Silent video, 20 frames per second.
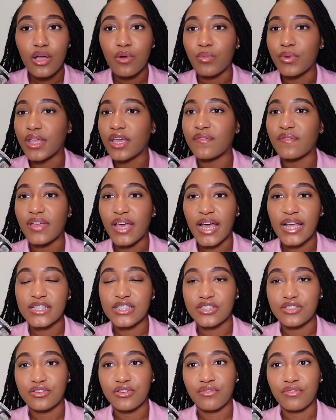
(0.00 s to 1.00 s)
We have got to
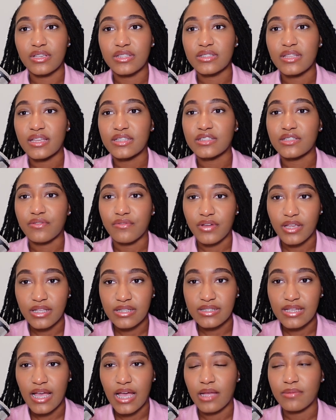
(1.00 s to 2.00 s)
decrease that screen
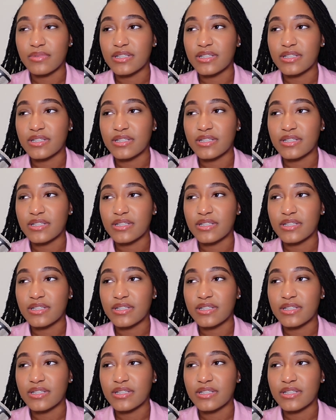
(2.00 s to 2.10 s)
time.